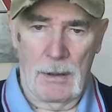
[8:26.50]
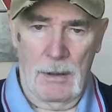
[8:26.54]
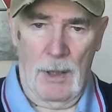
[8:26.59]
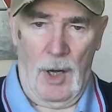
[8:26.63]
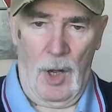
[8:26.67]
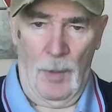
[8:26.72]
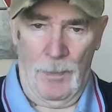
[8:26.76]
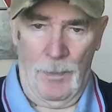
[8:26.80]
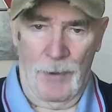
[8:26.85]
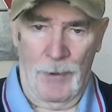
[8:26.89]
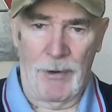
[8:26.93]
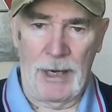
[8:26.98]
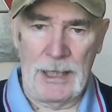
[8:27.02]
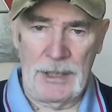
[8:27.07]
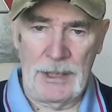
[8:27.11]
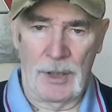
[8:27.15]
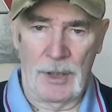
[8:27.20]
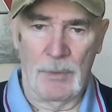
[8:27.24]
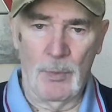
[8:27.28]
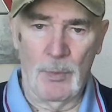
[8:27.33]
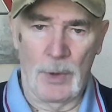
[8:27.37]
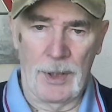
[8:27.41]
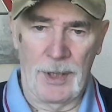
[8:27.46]

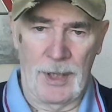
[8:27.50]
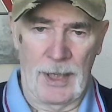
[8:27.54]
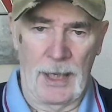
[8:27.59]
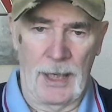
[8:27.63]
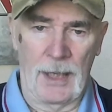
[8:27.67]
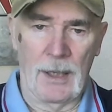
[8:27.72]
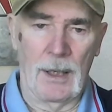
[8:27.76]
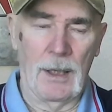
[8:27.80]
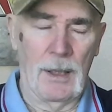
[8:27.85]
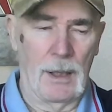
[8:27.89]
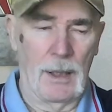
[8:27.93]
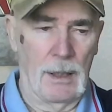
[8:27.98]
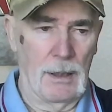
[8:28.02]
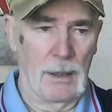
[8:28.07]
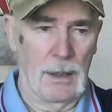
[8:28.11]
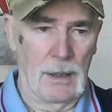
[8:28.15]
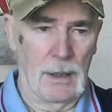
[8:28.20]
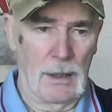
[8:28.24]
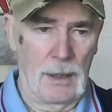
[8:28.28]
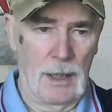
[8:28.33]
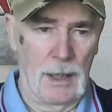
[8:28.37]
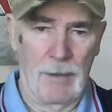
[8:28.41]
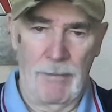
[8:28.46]
operating within
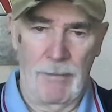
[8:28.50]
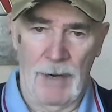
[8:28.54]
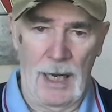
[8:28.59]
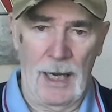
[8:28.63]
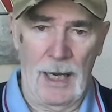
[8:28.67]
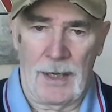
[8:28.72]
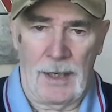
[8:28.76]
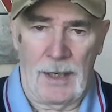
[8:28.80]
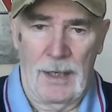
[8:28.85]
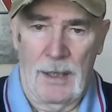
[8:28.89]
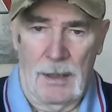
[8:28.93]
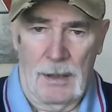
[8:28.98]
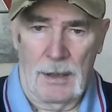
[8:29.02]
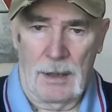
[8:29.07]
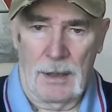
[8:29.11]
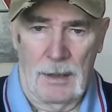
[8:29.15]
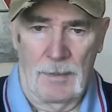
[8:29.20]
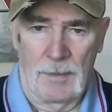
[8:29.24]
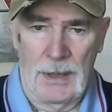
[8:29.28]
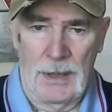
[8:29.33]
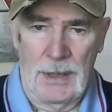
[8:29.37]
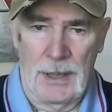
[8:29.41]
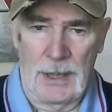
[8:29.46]
Iraq.
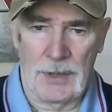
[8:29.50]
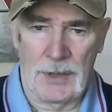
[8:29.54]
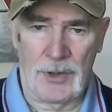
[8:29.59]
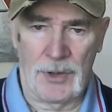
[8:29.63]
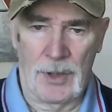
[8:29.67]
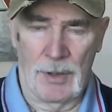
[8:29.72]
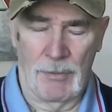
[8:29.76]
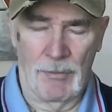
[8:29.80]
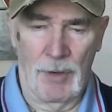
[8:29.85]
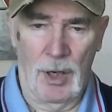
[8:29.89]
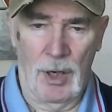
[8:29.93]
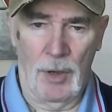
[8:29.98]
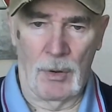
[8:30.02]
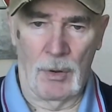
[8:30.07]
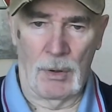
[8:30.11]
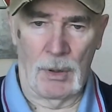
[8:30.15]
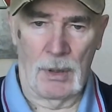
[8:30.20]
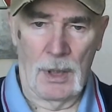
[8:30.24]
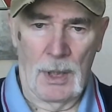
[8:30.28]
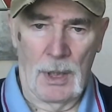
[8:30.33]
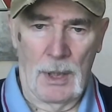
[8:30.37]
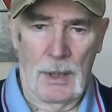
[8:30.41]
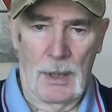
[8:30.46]
I mean, that's the role.
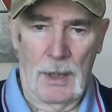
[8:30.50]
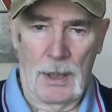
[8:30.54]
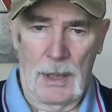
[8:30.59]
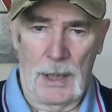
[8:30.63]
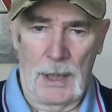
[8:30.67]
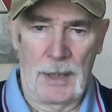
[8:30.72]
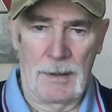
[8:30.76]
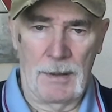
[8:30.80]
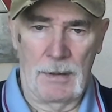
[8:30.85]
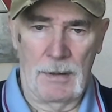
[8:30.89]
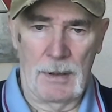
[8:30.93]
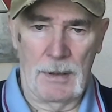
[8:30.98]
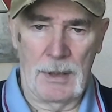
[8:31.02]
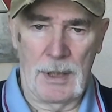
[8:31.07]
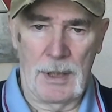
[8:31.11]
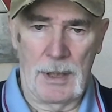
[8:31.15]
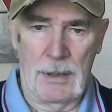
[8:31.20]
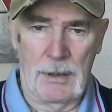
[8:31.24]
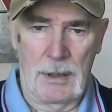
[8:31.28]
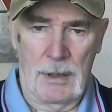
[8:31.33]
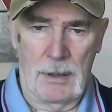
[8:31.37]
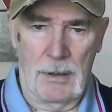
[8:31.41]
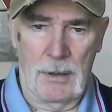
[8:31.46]
And
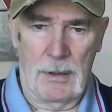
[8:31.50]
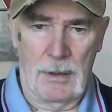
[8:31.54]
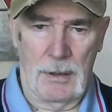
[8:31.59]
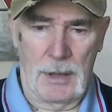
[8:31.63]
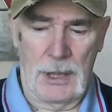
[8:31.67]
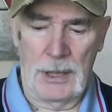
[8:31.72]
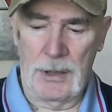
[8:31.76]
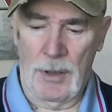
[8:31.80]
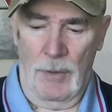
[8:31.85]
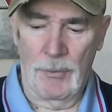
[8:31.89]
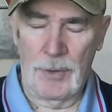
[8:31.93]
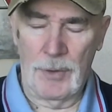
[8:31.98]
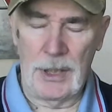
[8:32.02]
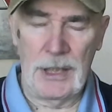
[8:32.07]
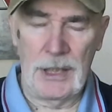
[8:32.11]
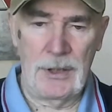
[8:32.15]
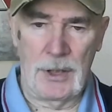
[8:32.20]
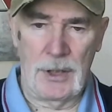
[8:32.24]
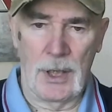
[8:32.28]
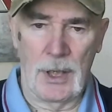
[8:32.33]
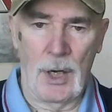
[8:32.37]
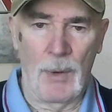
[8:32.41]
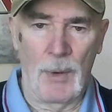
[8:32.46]
they don't need
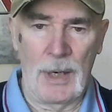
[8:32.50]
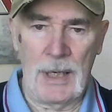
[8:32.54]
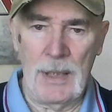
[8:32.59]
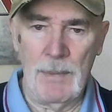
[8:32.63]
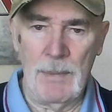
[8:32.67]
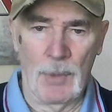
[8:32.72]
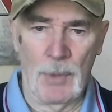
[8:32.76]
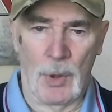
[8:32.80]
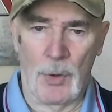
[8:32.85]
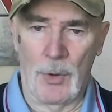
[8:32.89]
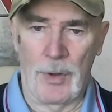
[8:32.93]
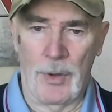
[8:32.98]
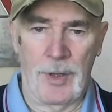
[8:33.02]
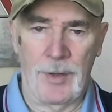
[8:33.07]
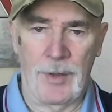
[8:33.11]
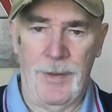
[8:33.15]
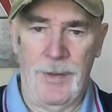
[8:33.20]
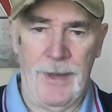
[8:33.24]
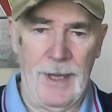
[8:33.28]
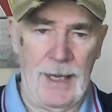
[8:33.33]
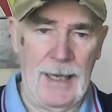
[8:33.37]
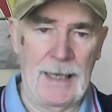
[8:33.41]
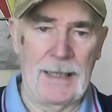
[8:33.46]
to know any more than
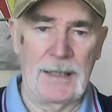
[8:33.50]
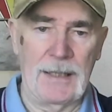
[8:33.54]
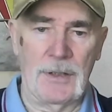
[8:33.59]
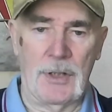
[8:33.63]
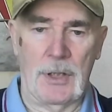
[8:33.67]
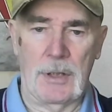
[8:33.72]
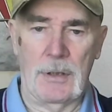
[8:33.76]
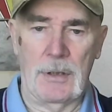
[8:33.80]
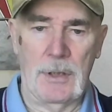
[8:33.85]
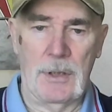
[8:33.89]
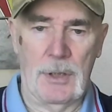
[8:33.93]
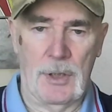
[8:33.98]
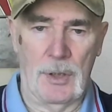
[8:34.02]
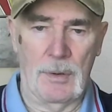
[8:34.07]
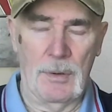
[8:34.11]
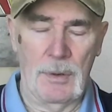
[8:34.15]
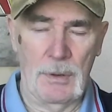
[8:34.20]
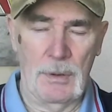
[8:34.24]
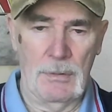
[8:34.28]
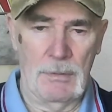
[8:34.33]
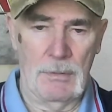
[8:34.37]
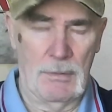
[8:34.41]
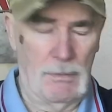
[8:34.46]
that
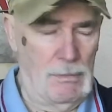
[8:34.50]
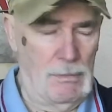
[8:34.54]
to